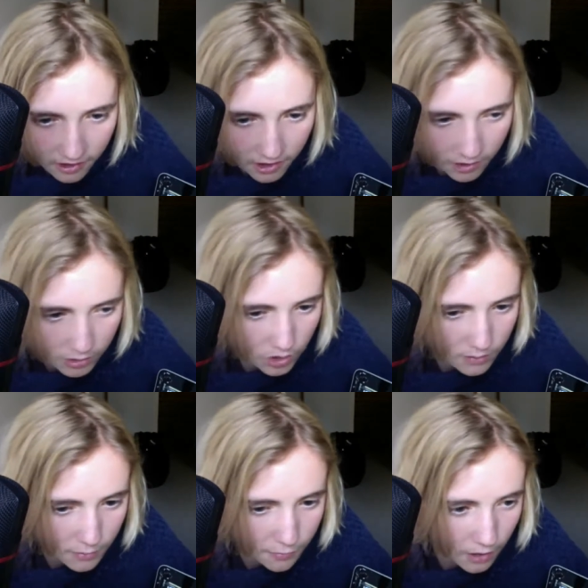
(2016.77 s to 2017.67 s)
What's your
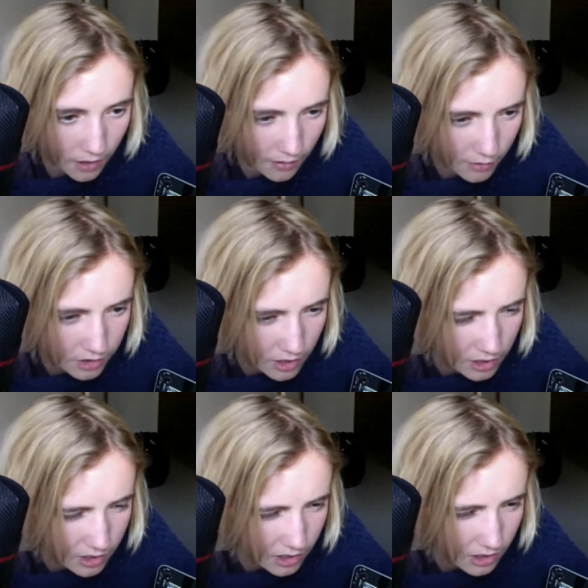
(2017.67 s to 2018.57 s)
number 5? Have you said
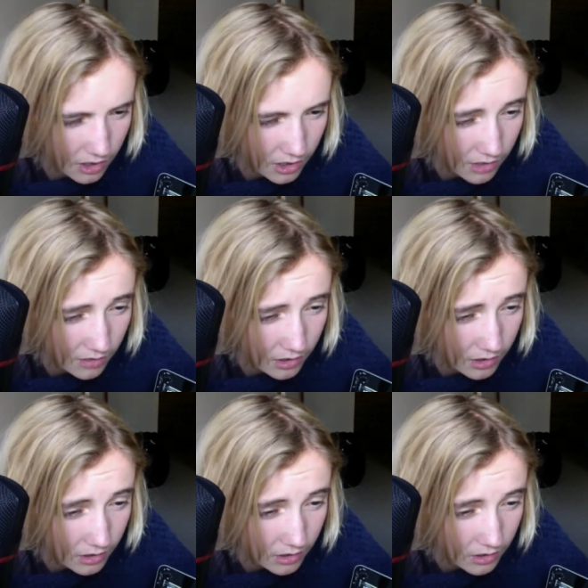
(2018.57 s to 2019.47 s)
it yet? I didn't even hear.